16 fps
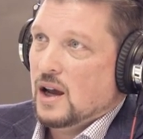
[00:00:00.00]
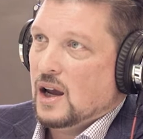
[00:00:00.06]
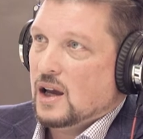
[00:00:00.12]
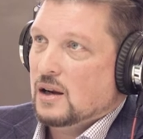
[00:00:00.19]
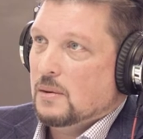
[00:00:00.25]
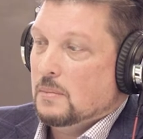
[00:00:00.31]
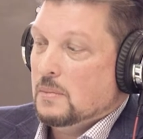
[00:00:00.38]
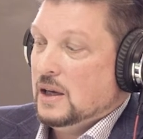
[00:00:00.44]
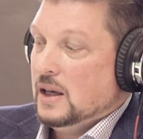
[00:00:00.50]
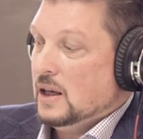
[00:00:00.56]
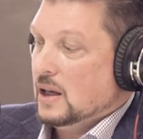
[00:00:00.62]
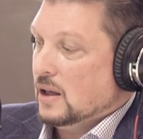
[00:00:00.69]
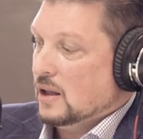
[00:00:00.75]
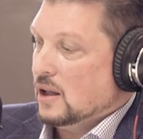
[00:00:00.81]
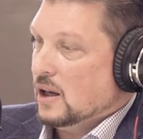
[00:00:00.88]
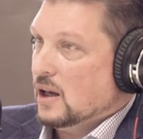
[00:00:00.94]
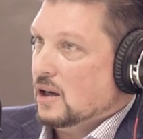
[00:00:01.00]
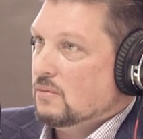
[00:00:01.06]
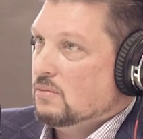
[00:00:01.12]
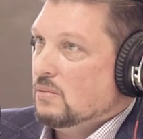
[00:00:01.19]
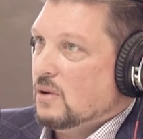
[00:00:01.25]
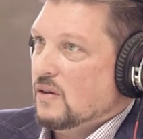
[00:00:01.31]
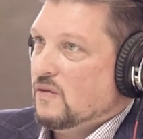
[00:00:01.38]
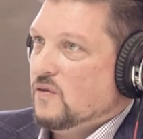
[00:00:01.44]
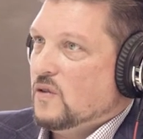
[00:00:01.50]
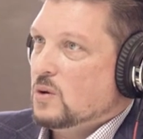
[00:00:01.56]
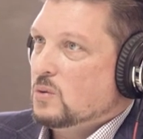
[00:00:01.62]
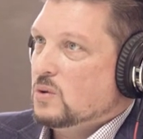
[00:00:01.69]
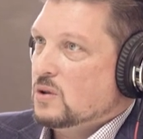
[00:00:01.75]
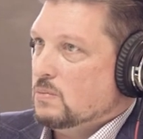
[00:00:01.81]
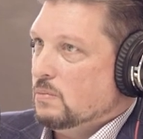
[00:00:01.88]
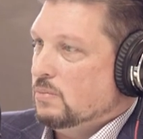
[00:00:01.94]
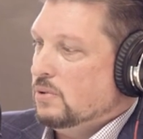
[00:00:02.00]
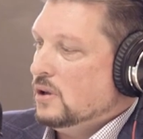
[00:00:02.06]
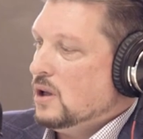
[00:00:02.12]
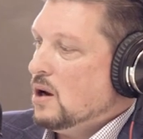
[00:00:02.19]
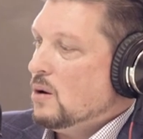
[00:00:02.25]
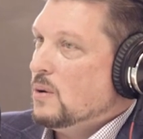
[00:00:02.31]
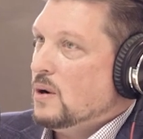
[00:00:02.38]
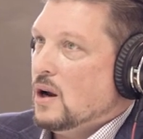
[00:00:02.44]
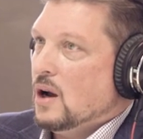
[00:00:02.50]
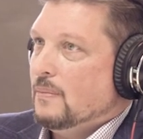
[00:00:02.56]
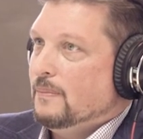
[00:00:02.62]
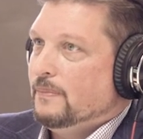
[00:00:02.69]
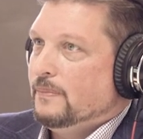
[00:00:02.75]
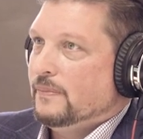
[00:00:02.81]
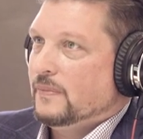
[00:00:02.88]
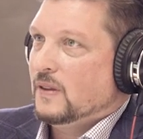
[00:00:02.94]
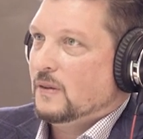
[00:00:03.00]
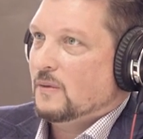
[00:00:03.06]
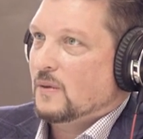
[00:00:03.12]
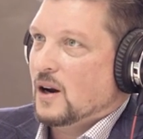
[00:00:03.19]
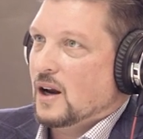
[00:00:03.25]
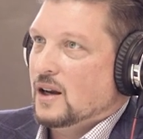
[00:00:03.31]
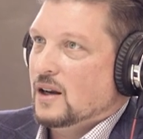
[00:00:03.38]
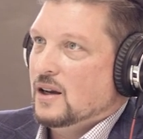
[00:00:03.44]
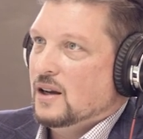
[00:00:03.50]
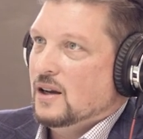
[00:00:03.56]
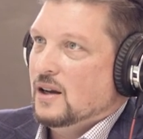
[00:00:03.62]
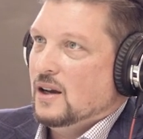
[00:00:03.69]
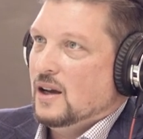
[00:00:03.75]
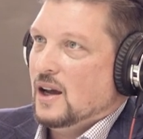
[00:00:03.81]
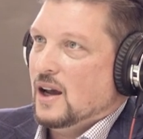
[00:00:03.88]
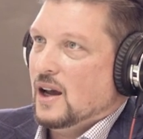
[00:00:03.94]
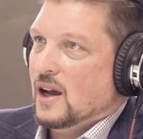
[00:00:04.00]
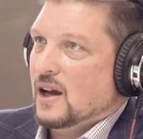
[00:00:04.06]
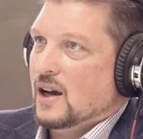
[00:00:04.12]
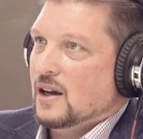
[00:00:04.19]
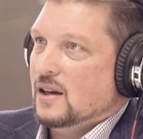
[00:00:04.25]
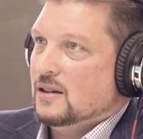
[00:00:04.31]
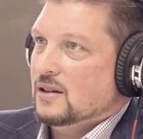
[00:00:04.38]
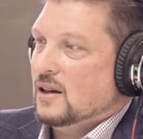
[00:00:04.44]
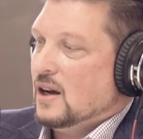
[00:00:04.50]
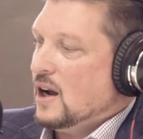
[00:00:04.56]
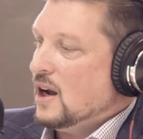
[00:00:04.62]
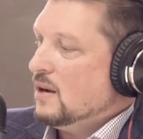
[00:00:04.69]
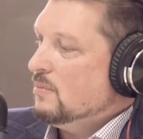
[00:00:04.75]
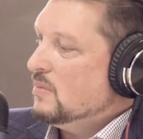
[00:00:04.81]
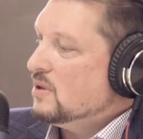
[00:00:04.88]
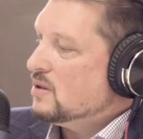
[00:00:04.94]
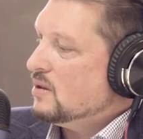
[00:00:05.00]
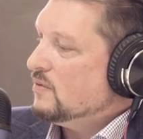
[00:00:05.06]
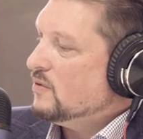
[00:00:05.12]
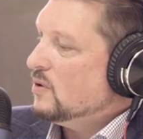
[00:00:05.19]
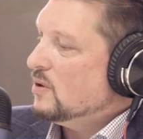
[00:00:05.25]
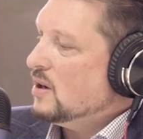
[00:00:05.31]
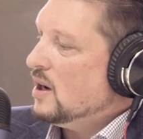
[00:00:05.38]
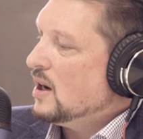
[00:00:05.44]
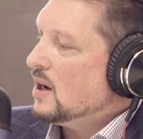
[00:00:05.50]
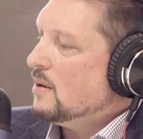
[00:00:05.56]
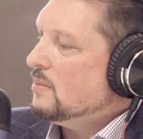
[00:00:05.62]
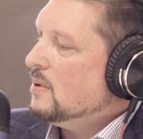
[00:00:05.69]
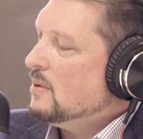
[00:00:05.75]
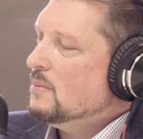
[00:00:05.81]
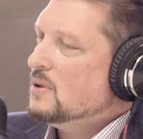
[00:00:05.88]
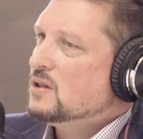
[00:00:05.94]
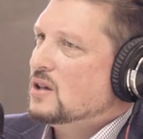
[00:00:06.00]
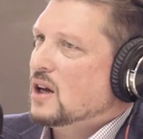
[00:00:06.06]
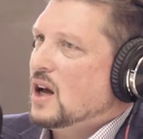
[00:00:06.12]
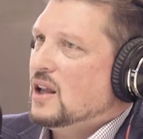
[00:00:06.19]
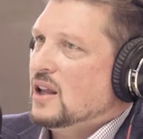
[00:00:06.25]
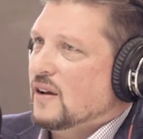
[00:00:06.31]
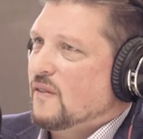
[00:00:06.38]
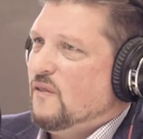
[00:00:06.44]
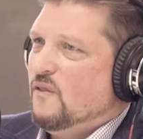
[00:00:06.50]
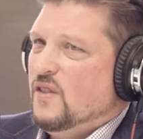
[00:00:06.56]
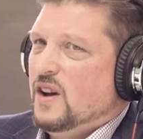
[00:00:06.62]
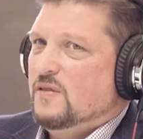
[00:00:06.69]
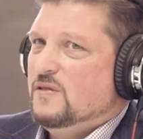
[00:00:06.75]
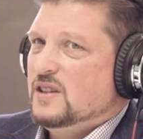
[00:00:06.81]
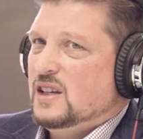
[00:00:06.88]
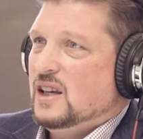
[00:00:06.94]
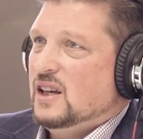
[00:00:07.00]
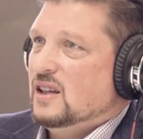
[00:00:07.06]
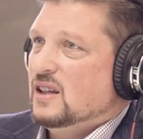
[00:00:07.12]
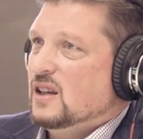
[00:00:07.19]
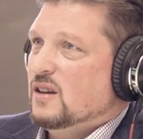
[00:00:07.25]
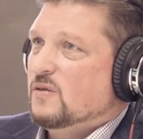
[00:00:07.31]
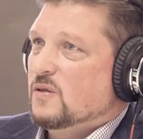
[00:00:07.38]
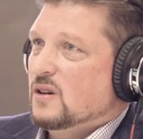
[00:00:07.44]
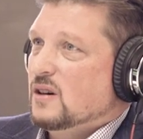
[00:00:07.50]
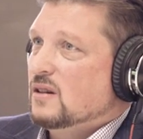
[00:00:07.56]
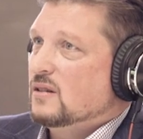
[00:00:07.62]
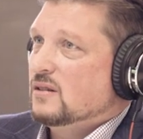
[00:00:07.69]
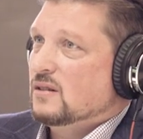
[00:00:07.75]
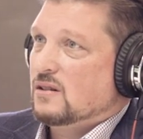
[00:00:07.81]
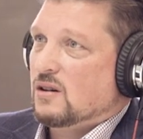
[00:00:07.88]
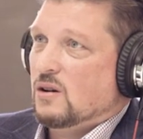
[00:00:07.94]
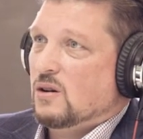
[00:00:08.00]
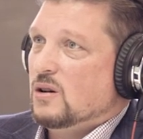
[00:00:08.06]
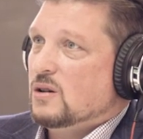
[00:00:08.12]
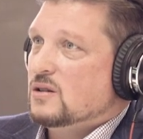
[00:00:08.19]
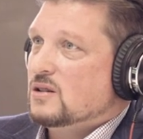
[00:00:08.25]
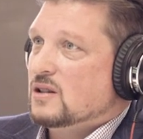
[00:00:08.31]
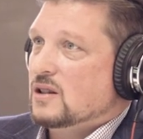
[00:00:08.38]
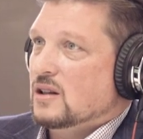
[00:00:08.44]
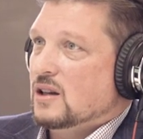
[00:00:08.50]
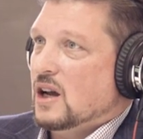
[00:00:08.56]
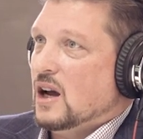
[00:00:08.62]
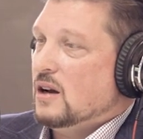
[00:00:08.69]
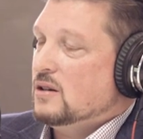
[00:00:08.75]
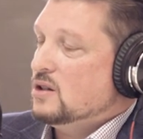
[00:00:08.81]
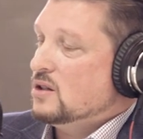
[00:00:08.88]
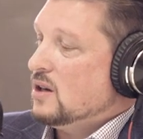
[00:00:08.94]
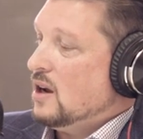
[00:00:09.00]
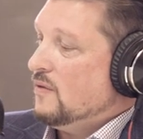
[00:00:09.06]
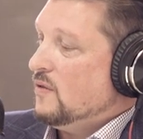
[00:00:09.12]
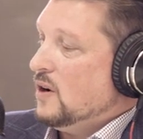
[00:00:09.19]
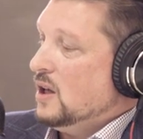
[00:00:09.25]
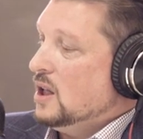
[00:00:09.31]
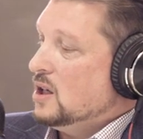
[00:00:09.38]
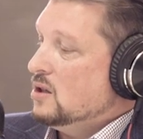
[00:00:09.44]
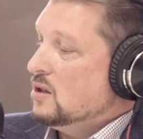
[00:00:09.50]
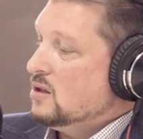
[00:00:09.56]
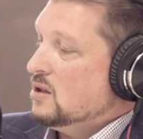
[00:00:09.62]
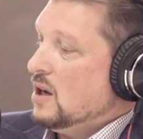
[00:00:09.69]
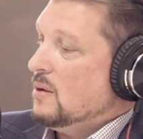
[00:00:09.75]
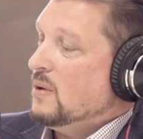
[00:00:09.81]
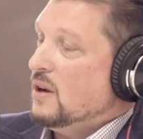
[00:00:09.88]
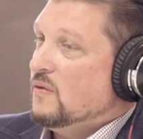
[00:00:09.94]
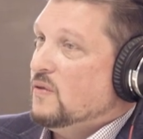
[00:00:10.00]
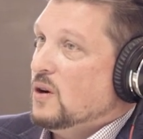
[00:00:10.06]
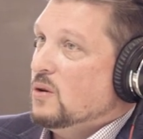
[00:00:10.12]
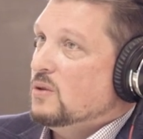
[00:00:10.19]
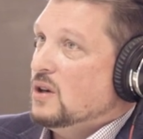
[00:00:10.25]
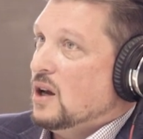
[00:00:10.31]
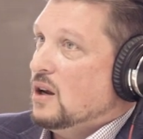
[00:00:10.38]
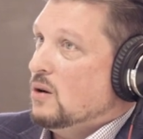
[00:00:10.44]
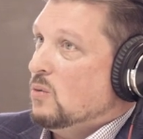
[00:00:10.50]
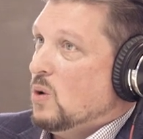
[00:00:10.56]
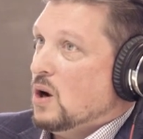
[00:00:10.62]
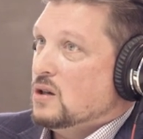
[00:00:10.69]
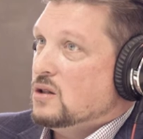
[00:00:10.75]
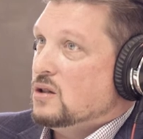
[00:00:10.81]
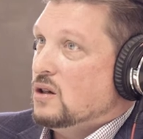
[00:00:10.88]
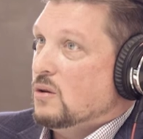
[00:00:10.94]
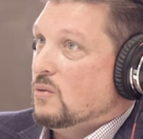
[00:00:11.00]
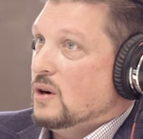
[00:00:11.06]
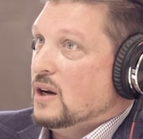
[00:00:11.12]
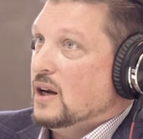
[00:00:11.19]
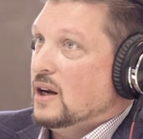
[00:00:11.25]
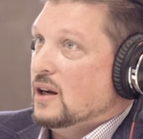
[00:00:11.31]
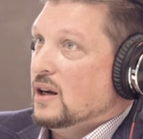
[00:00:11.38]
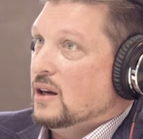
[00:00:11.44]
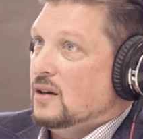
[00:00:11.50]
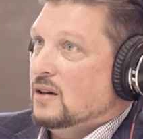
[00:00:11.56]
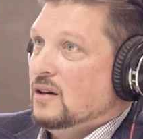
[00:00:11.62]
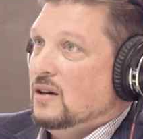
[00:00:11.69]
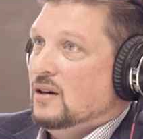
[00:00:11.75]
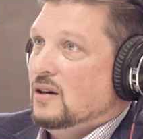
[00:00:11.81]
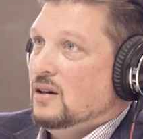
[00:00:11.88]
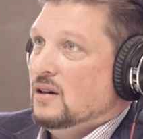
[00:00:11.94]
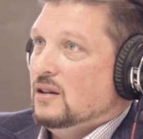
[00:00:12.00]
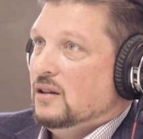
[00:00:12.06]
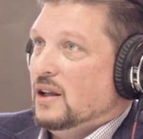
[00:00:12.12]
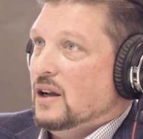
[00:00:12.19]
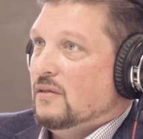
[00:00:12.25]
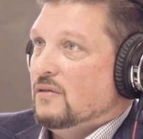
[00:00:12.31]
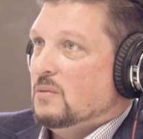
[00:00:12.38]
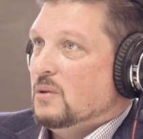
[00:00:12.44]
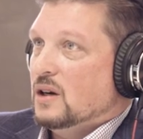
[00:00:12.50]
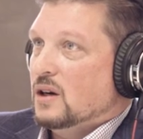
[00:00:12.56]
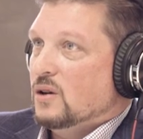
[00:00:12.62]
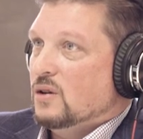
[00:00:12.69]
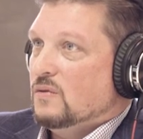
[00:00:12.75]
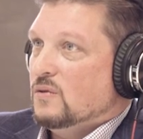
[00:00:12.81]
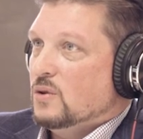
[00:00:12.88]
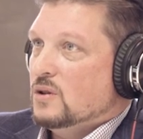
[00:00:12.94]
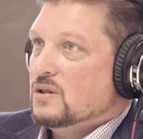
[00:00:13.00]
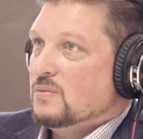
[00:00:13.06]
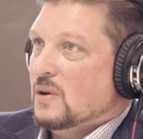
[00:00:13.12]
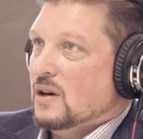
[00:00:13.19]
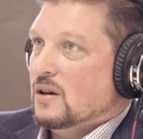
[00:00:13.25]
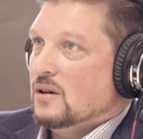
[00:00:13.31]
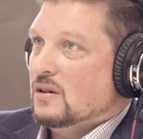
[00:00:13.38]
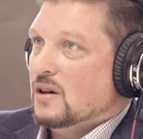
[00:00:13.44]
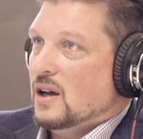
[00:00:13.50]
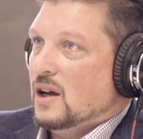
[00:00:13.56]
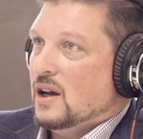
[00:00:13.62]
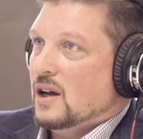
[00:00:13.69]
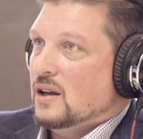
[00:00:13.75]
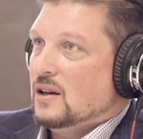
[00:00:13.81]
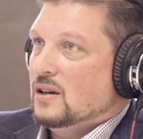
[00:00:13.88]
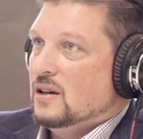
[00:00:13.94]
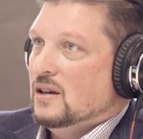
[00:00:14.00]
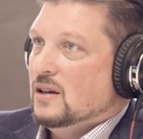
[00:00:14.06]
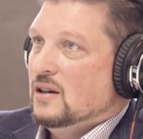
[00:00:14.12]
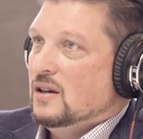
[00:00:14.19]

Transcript: and immediately my phone was blowing up. Yep. Right. And I must have I got you became a got lead. like 15 different calls, and I just yeah. I finally just set my phone down and watched it ring and let everybody go to voicemail. And